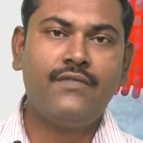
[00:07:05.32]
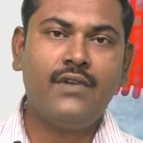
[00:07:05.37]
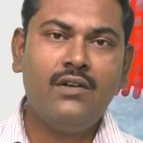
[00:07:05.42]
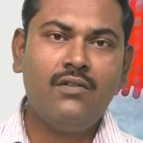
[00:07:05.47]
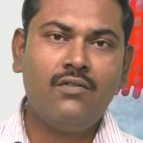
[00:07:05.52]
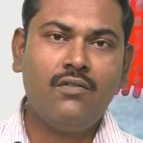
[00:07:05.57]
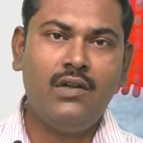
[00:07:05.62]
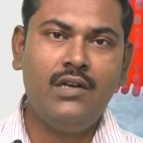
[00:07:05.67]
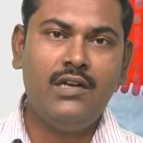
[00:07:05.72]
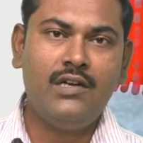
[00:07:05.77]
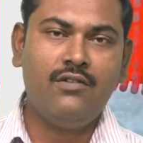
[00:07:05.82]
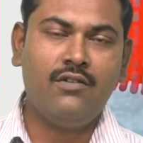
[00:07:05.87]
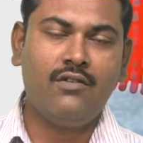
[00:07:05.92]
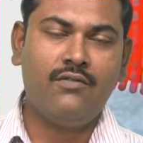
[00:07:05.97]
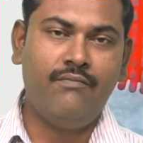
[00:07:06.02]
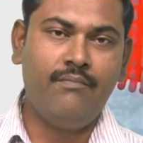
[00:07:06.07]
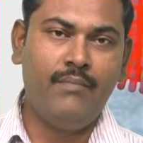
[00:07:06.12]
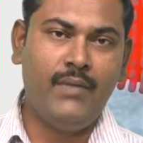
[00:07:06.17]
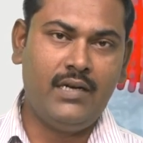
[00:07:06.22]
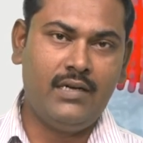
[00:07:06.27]
quality of
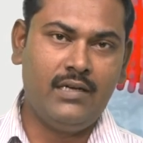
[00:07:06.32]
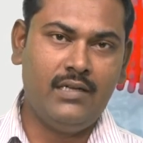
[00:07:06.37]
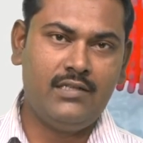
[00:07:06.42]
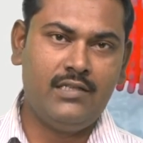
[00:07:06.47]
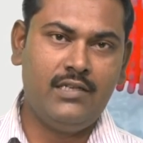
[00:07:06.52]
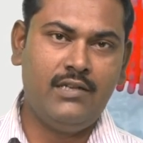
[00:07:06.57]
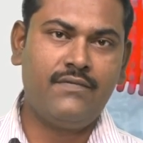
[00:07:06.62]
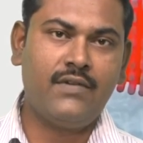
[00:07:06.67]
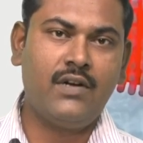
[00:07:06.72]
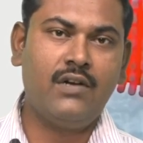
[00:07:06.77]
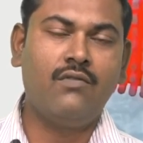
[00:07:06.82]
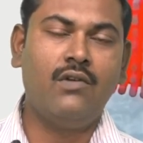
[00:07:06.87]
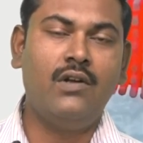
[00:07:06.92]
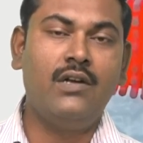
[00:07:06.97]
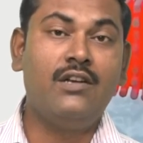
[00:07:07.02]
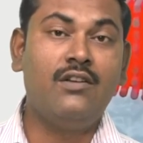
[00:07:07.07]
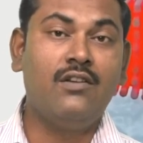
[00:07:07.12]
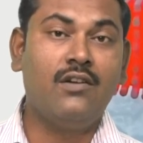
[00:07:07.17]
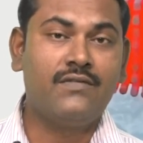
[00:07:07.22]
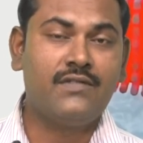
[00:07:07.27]
metals, different
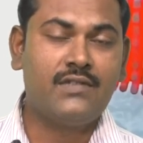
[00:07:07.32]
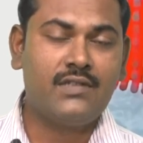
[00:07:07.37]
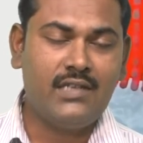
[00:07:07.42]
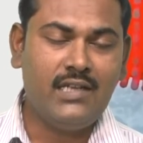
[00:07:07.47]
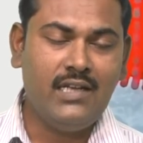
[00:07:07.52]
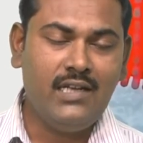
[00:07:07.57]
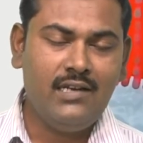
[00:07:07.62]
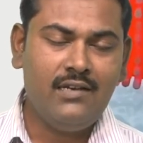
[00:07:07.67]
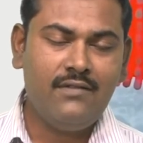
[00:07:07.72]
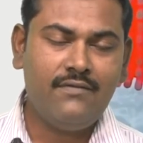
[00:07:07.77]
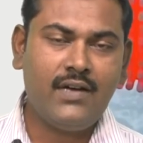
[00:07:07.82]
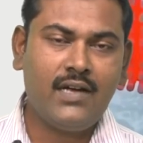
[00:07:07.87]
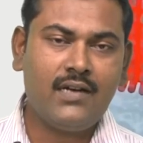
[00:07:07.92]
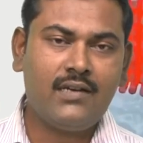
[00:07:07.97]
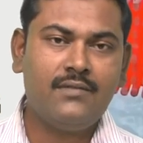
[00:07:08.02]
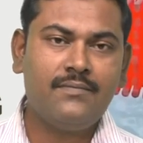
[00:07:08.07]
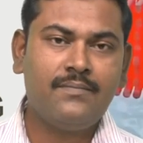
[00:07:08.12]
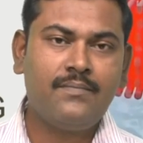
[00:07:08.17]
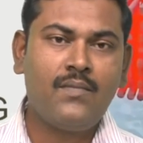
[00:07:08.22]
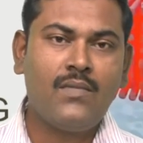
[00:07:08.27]
quality of steel in fact,
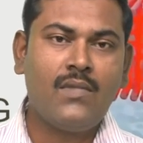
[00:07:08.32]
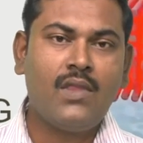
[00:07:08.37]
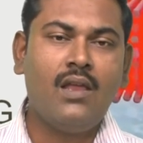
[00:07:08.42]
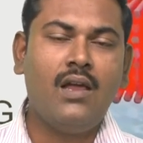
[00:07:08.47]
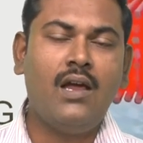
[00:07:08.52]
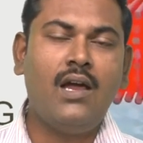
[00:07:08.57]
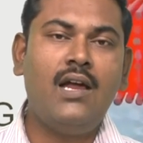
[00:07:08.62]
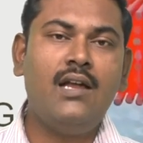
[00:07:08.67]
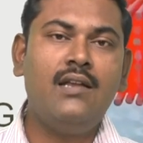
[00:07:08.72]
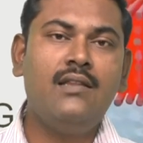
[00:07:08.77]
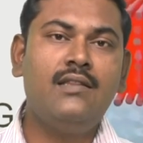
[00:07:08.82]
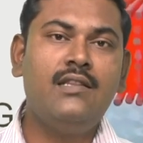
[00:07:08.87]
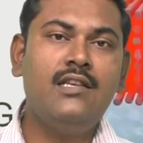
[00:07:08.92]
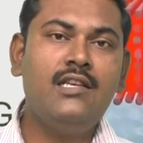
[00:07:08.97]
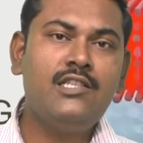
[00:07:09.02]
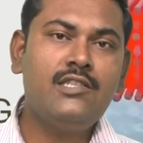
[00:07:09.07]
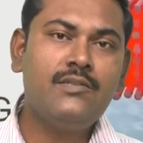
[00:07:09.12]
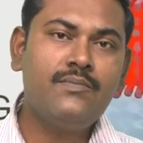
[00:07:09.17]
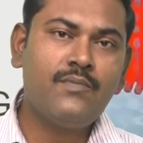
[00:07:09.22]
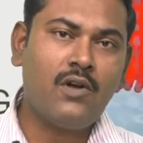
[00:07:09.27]
and
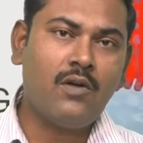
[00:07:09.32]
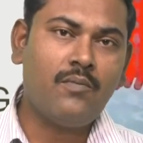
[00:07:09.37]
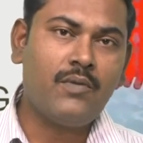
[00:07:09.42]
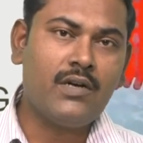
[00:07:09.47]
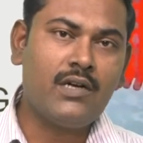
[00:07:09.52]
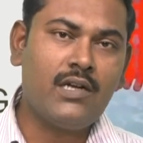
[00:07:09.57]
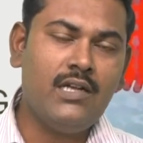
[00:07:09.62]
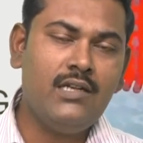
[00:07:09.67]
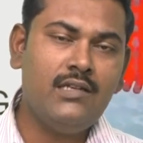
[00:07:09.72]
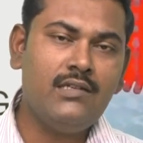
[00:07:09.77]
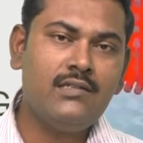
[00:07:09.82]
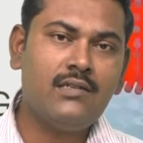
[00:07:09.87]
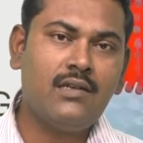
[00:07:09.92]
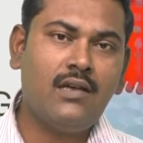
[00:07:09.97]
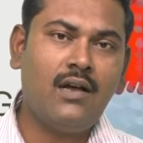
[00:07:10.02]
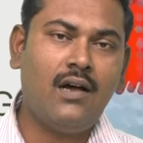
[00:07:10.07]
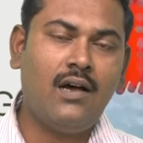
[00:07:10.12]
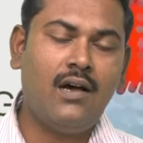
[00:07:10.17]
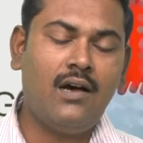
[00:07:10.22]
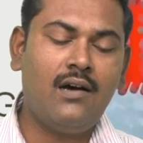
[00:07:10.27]
these properties
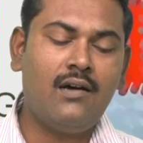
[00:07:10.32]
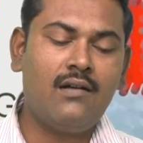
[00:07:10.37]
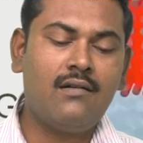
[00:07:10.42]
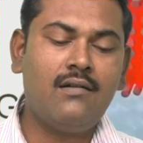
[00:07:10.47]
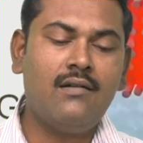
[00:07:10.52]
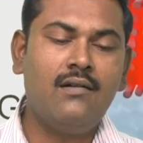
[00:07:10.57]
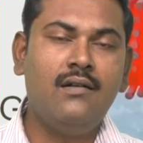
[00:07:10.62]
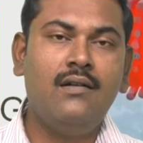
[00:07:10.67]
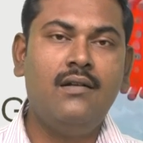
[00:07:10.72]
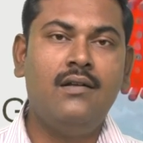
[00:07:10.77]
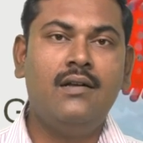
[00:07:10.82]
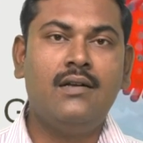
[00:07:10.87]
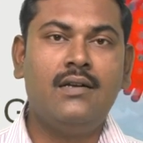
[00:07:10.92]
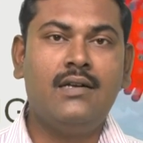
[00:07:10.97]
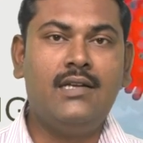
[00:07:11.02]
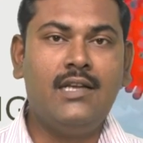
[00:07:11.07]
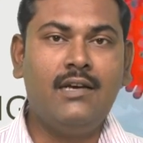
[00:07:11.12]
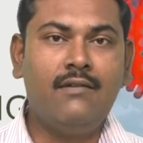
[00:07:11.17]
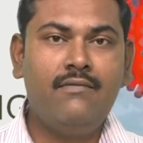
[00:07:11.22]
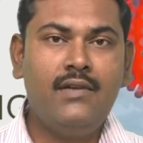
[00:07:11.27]
are
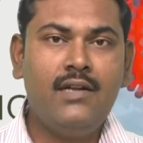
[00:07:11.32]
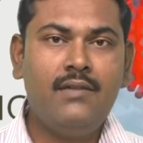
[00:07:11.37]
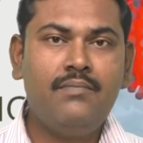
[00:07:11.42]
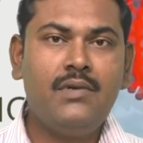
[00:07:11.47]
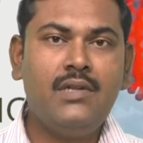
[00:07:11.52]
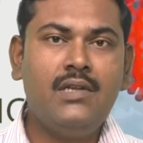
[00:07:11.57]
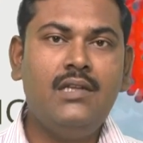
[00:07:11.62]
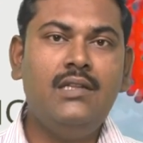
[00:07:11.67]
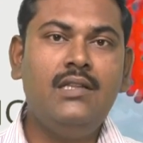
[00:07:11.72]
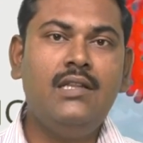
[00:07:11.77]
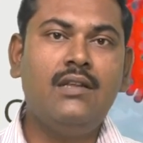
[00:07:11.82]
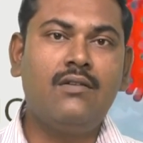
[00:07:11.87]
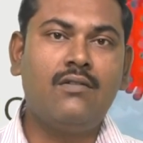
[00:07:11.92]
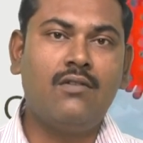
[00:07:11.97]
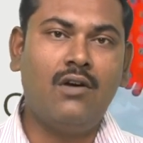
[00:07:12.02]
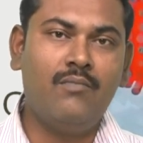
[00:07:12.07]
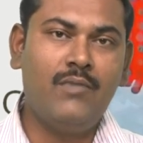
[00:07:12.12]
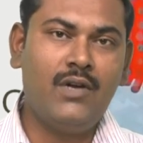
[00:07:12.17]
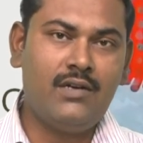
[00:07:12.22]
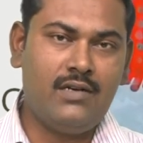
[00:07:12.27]
developed in the raw
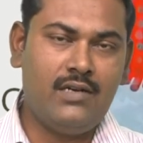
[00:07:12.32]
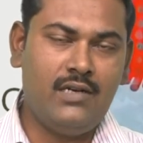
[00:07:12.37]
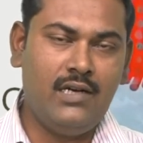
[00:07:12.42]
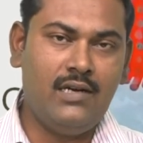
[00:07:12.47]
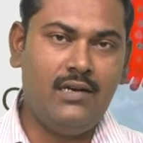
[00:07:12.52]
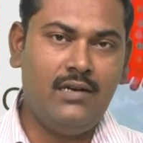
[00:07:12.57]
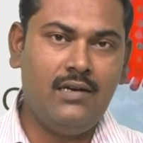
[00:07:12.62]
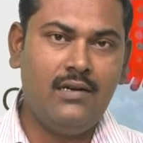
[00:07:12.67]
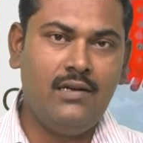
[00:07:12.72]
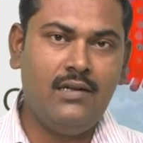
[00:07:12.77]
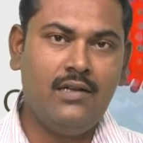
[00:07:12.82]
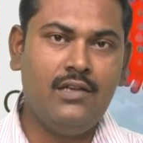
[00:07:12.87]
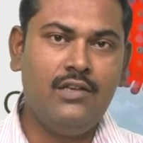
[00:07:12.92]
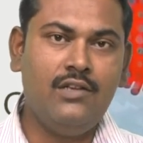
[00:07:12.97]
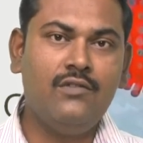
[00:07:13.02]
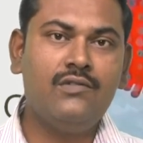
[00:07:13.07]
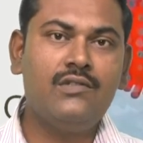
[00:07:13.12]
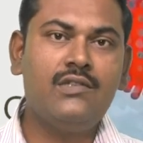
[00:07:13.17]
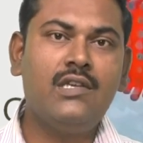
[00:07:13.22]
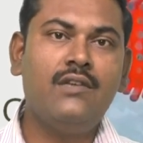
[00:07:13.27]
material
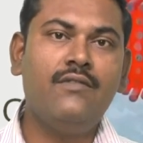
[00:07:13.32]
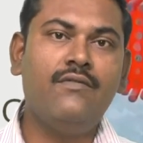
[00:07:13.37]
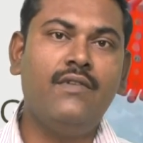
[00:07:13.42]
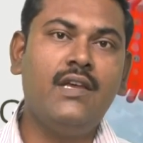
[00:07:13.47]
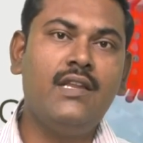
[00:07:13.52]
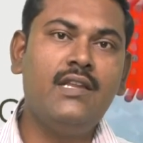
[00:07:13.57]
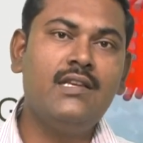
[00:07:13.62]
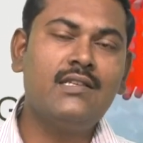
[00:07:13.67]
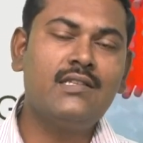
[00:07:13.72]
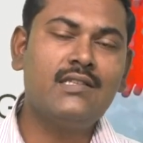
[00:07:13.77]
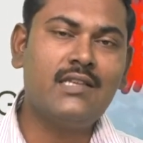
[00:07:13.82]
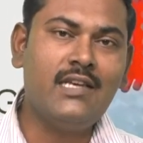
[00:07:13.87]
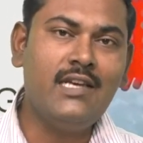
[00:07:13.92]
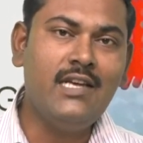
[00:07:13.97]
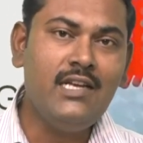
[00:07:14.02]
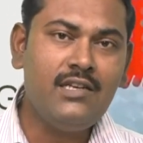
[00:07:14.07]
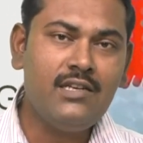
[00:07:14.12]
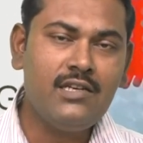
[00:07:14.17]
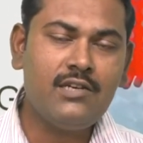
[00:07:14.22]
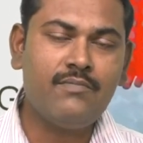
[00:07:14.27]
using various
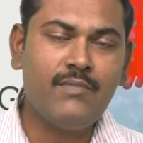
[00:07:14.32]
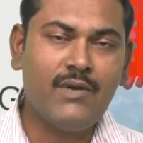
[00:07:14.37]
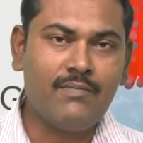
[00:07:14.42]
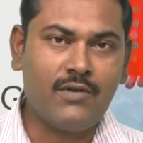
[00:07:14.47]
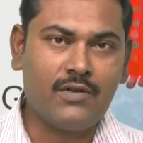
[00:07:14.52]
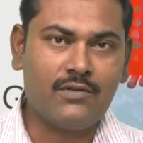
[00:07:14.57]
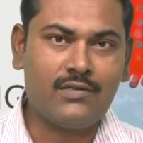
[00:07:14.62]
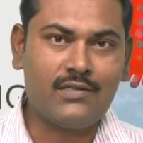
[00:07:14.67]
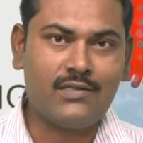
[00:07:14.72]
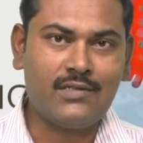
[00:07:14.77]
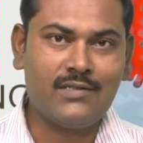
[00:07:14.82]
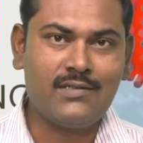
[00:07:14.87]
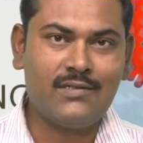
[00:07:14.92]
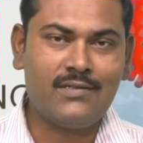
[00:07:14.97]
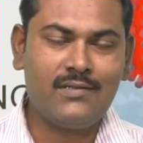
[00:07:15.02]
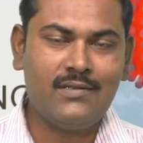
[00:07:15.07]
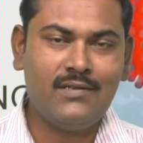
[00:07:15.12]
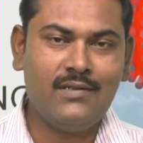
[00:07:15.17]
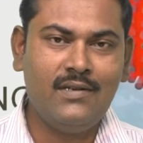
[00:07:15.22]
heat treatment processes.